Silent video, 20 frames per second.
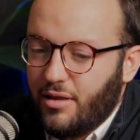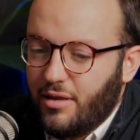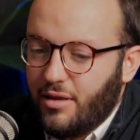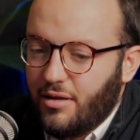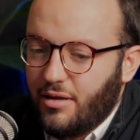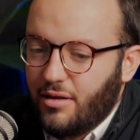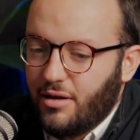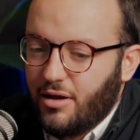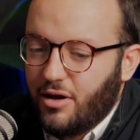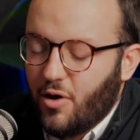
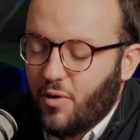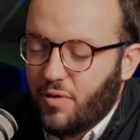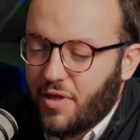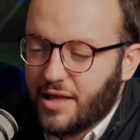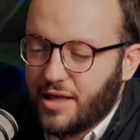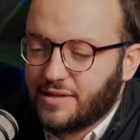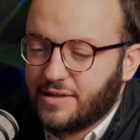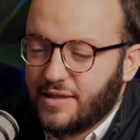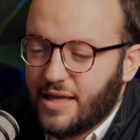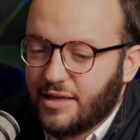
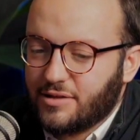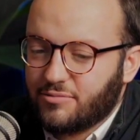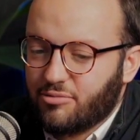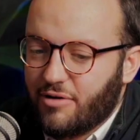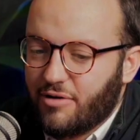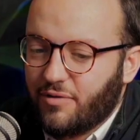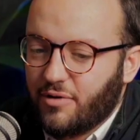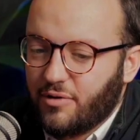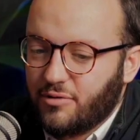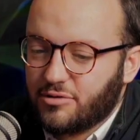that's
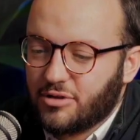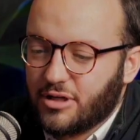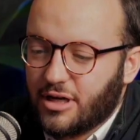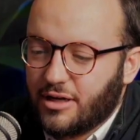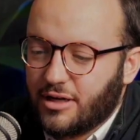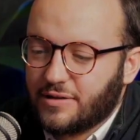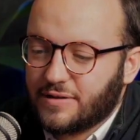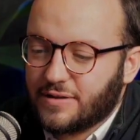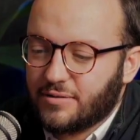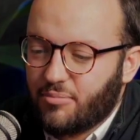
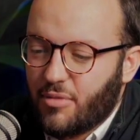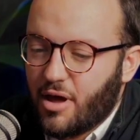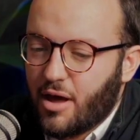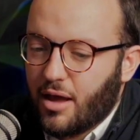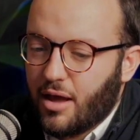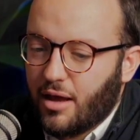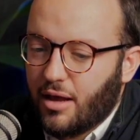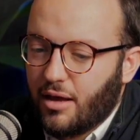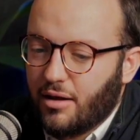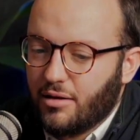revolutionized
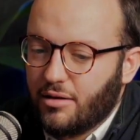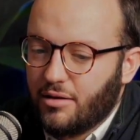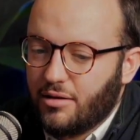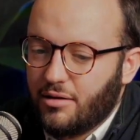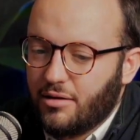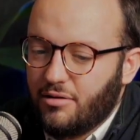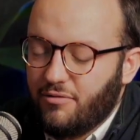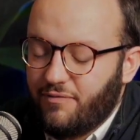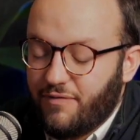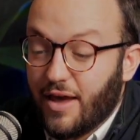my
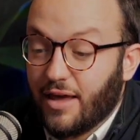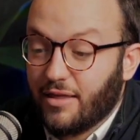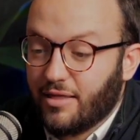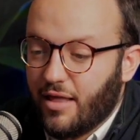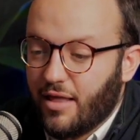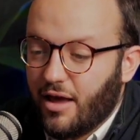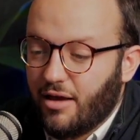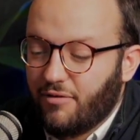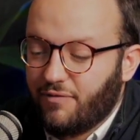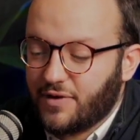faith
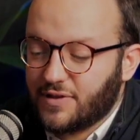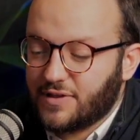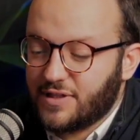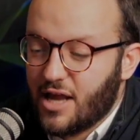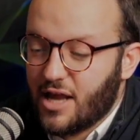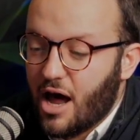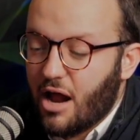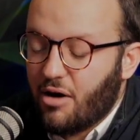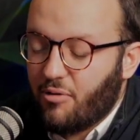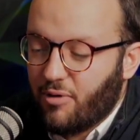life, is
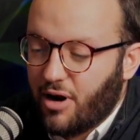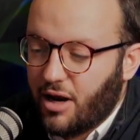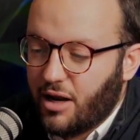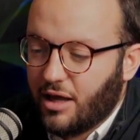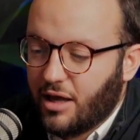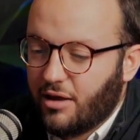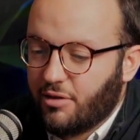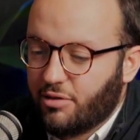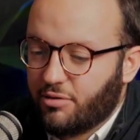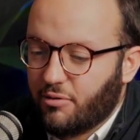not reading
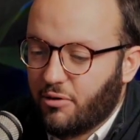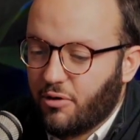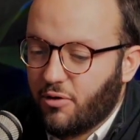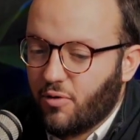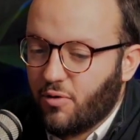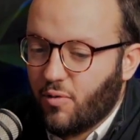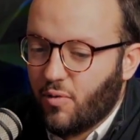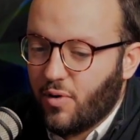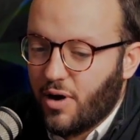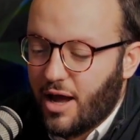it
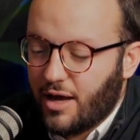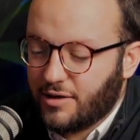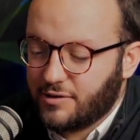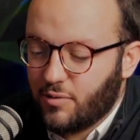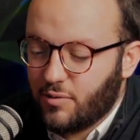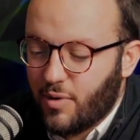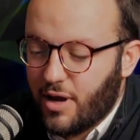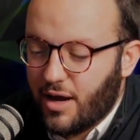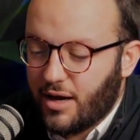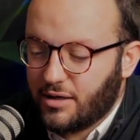through as a
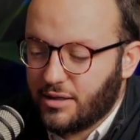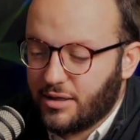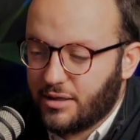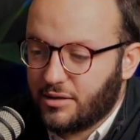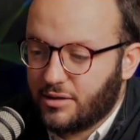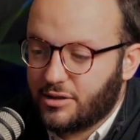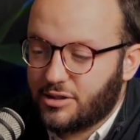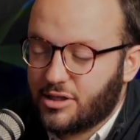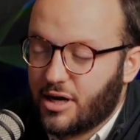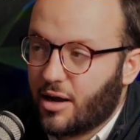way to
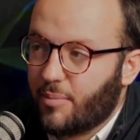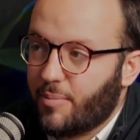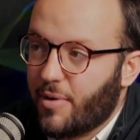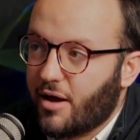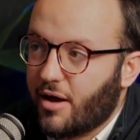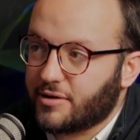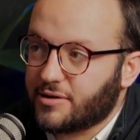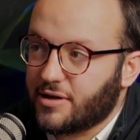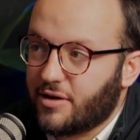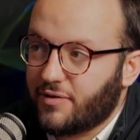check a
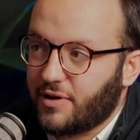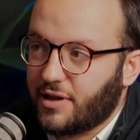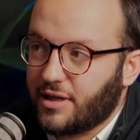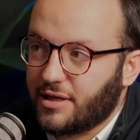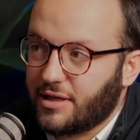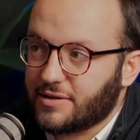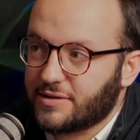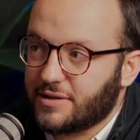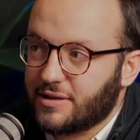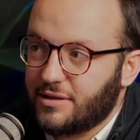box off a
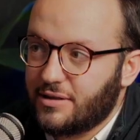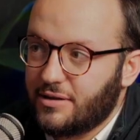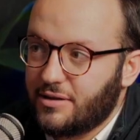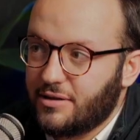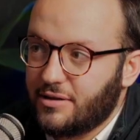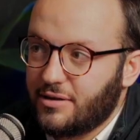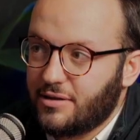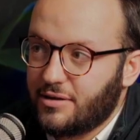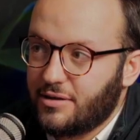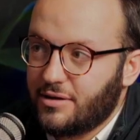list,
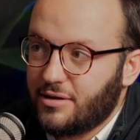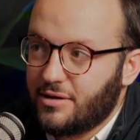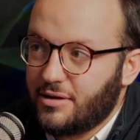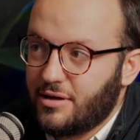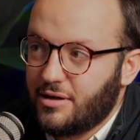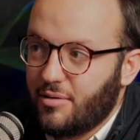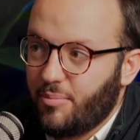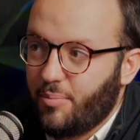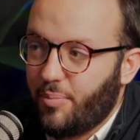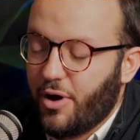
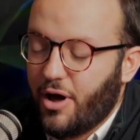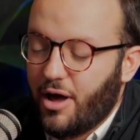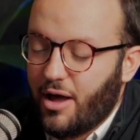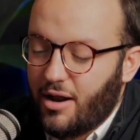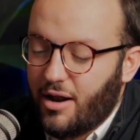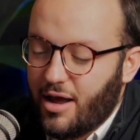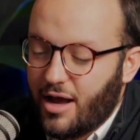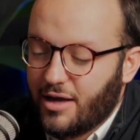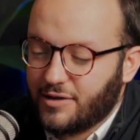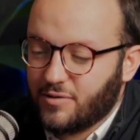but
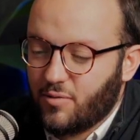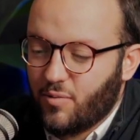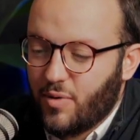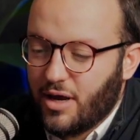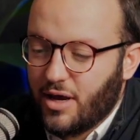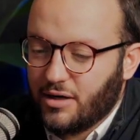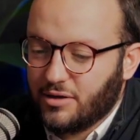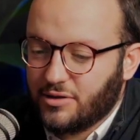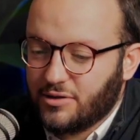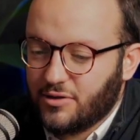as a
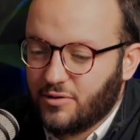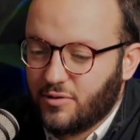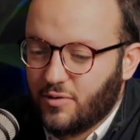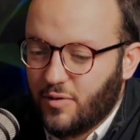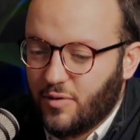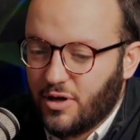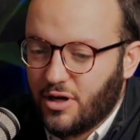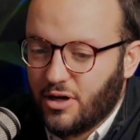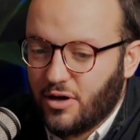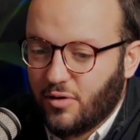way to,
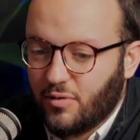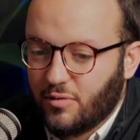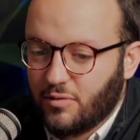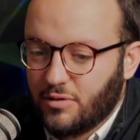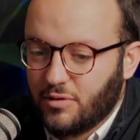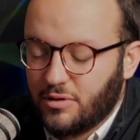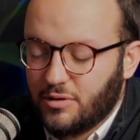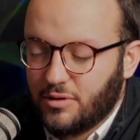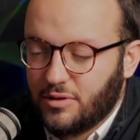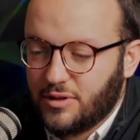
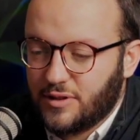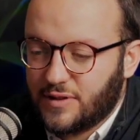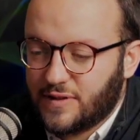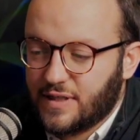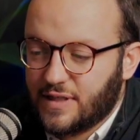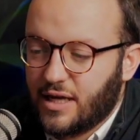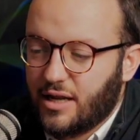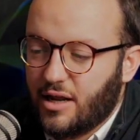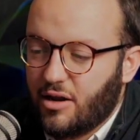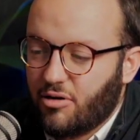
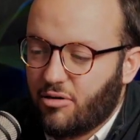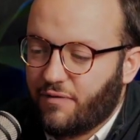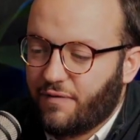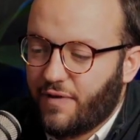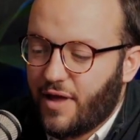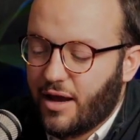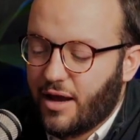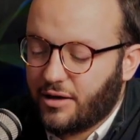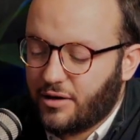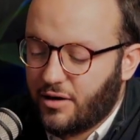sit and
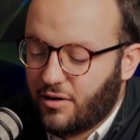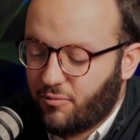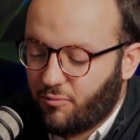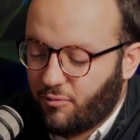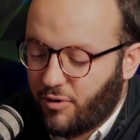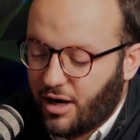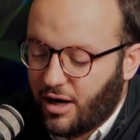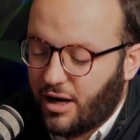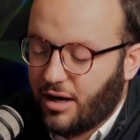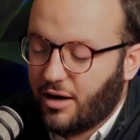reflect and
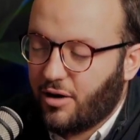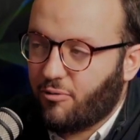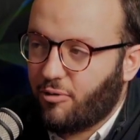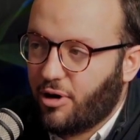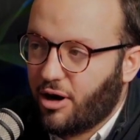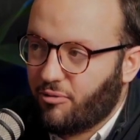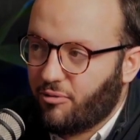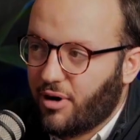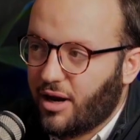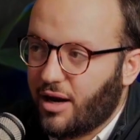read and
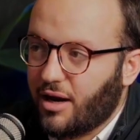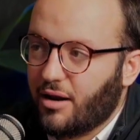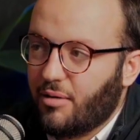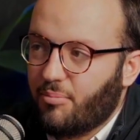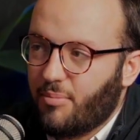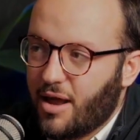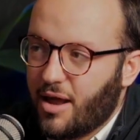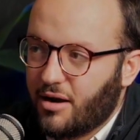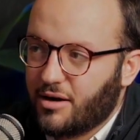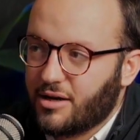reread and
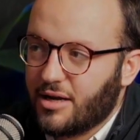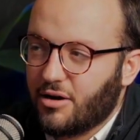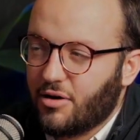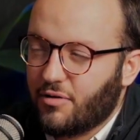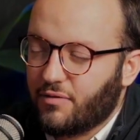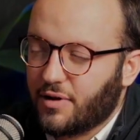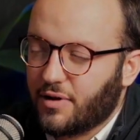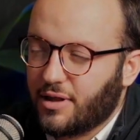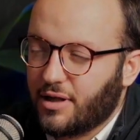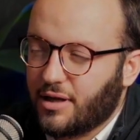meditate
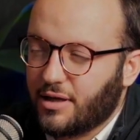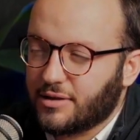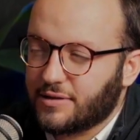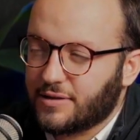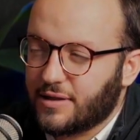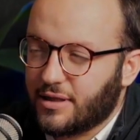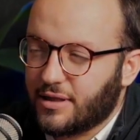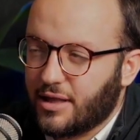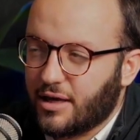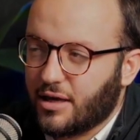over things
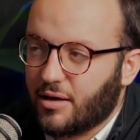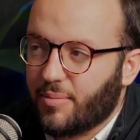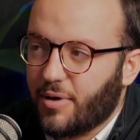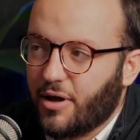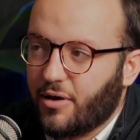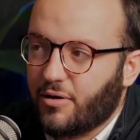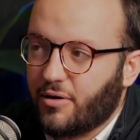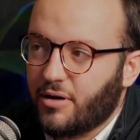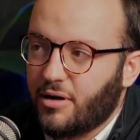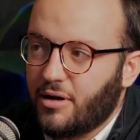and think
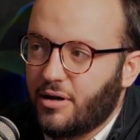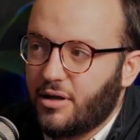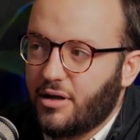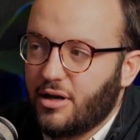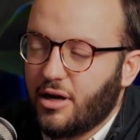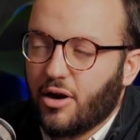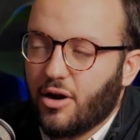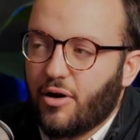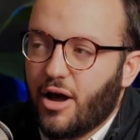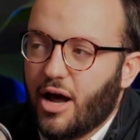about,
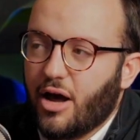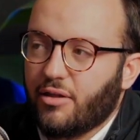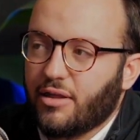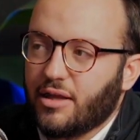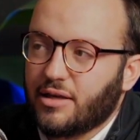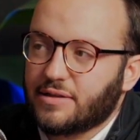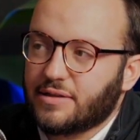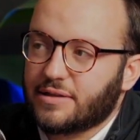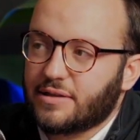how this